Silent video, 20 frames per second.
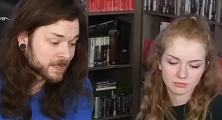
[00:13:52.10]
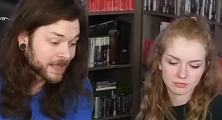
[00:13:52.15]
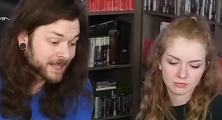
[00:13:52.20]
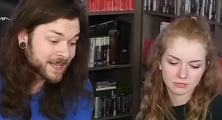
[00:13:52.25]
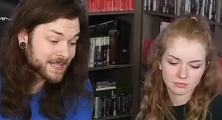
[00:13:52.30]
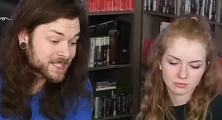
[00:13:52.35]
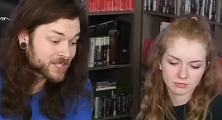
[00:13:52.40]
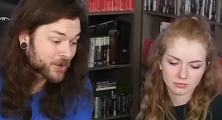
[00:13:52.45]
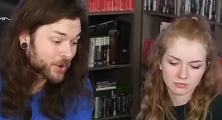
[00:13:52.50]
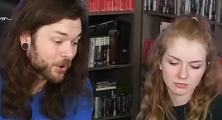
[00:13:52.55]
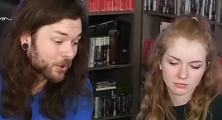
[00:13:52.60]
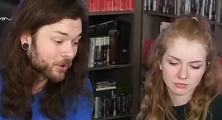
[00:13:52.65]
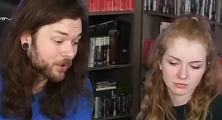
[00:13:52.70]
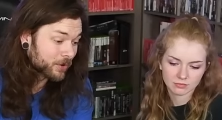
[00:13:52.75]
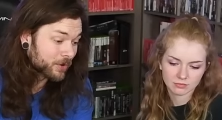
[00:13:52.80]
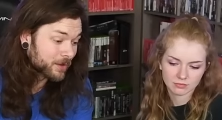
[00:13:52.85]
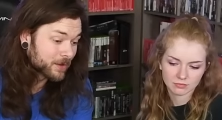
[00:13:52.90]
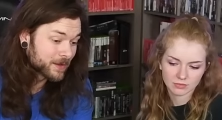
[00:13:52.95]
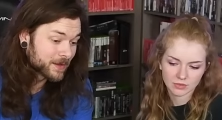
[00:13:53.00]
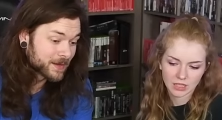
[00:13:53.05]
Speaker 1: It is cool.
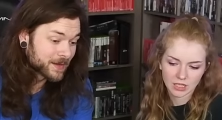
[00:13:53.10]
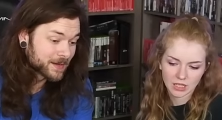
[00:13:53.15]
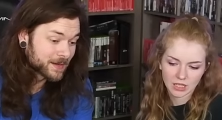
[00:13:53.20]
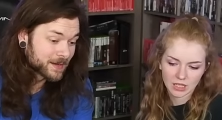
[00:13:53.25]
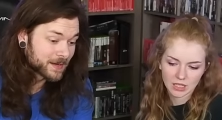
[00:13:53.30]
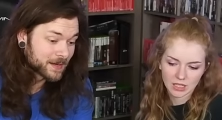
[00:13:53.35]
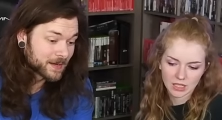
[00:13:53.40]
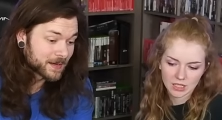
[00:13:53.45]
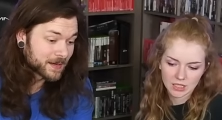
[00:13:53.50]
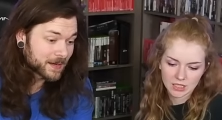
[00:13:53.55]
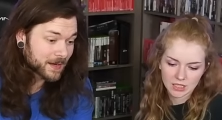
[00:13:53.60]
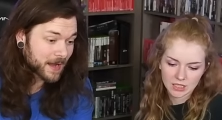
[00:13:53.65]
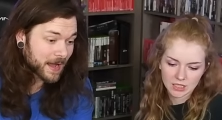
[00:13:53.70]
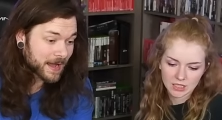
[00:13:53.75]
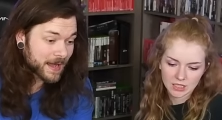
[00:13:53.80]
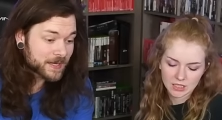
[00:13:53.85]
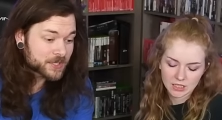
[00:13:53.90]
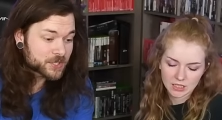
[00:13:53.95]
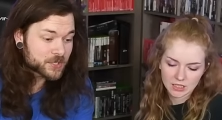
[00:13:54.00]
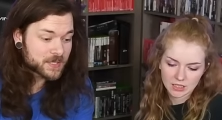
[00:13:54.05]
I
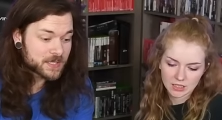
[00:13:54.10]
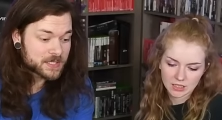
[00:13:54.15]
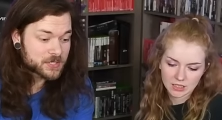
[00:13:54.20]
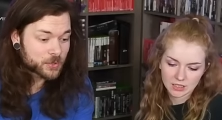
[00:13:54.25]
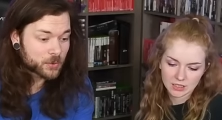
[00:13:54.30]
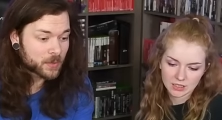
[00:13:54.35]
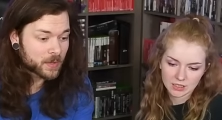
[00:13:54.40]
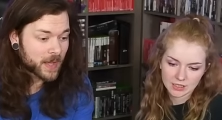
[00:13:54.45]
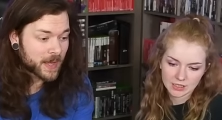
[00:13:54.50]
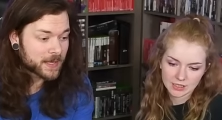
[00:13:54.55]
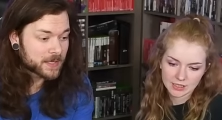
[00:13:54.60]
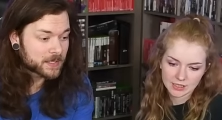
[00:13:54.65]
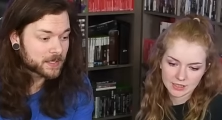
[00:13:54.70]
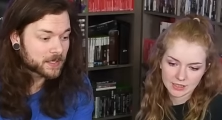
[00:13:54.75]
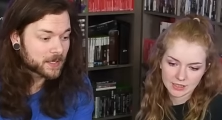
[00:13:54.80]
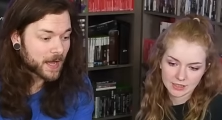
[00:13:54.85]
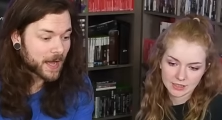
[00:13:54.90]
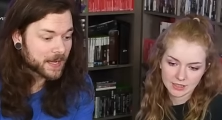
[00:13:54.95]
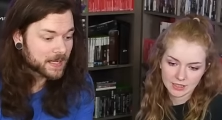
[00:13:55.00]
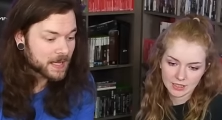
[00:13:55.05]
actually do like it.
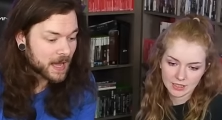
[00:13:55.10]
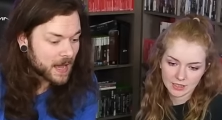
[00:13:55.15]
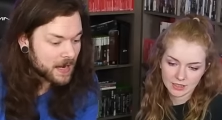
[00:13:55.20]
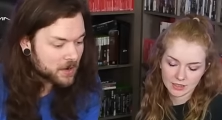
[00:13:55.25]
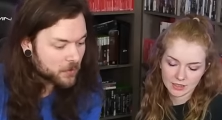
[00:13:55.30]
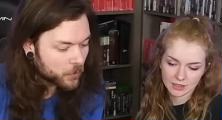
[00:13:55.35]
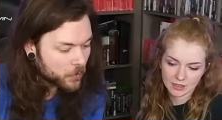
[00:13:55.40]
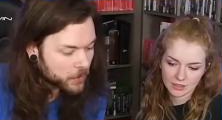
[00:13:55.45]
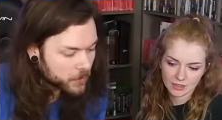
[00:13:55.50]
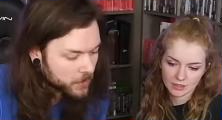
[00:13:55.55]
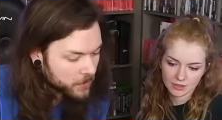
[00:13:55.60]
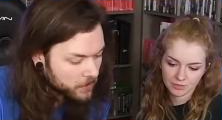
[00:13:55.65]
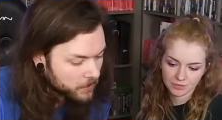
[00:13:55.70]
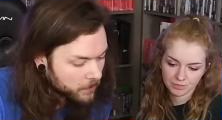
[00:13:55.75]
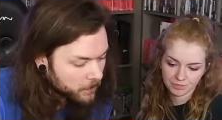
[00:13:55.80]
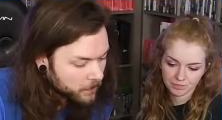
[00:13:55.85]
I kind of want to,